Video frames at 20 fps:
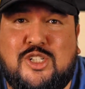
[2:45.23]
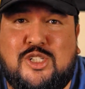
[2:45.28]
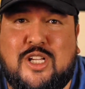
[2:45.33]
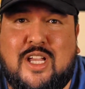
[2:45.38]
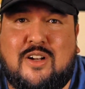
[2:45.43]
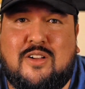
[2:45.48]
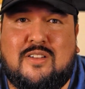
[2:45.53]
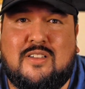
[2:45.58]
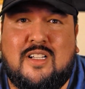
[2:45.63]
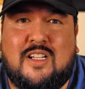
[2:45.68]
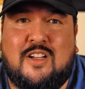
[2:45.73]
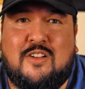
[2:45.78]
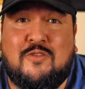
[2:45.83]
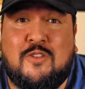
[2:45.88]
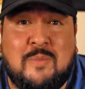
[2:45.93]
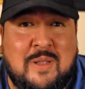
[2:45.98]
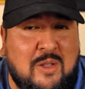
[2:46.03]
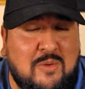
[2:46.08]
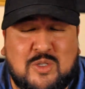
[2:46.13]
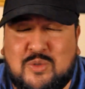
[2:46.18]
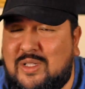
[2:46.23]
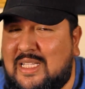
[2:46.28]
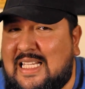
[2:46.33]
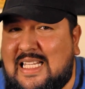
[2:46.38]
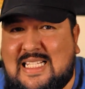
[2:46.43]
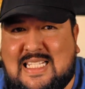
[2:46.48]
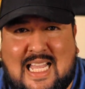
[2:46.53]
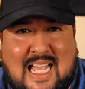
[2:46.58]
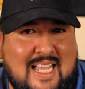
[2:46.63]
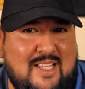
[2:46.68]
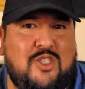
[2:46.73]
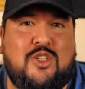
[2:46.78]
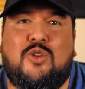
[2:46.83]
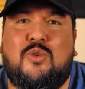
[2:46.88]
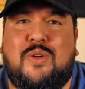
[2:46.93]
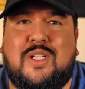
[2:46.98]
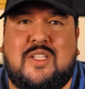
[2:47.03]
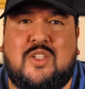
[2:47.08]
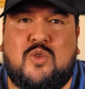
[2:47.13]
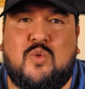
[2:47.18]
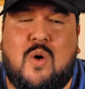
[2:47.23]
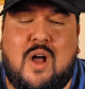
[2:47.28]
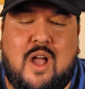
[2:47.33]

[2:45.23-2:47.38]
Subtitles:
channel? For me, it was really easy. I had two reasons why.